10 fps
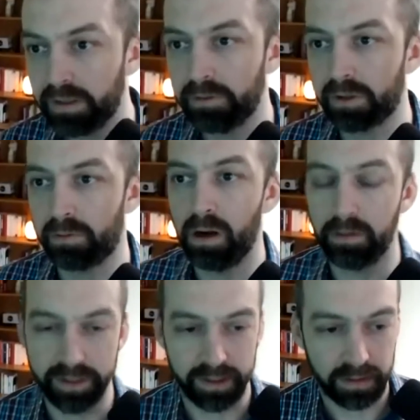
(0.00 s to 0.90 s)
with the
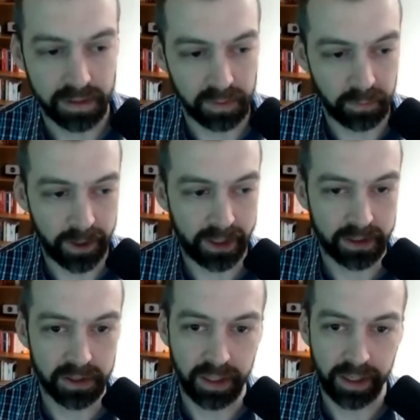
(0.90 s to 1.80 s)
wrong reason, because we
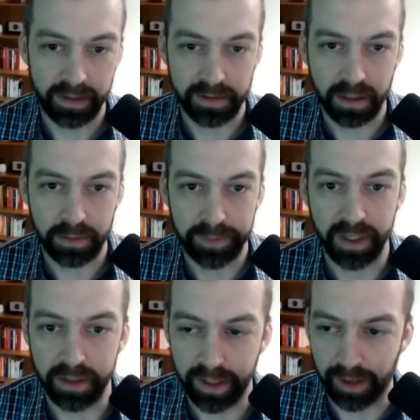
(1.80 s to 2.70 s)
actually had this come up
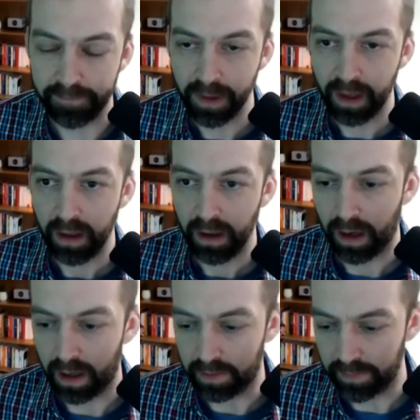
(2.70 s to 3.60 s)
the other day.
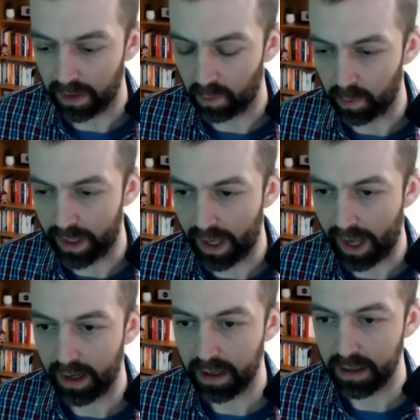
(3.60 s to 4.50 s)
We
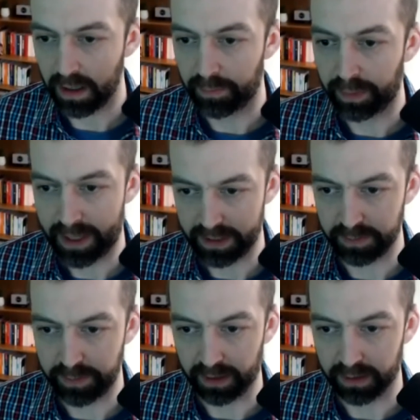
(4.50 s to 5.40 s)
had a
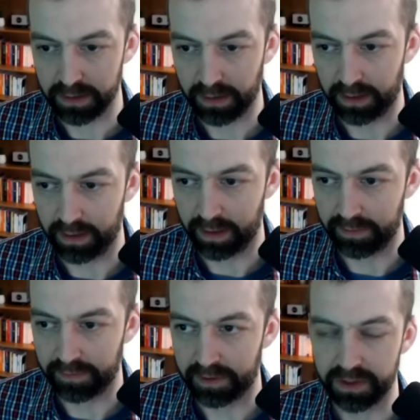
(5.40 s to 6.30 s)
prospect, and
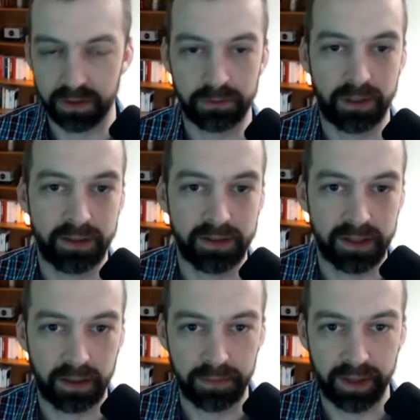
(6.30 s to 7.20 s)
then just so we're on the
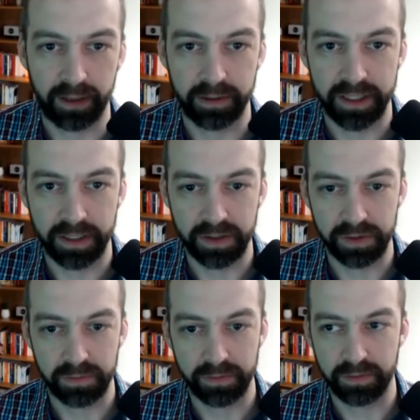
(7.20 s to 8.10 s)
same language, I
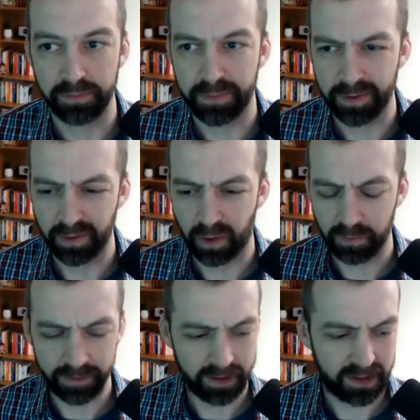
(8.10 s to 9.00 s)
use
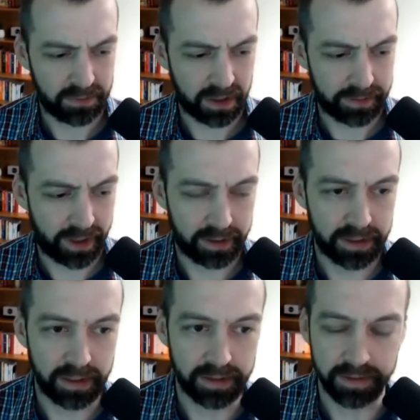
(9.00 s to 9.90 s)
hopefully the same
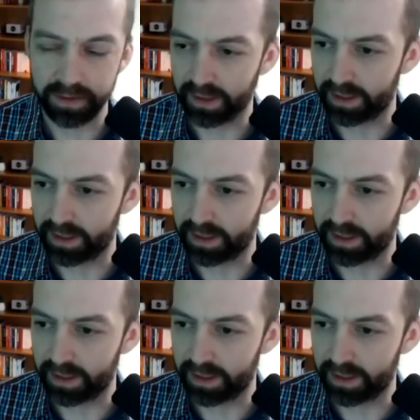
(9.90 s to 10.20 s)
terminology as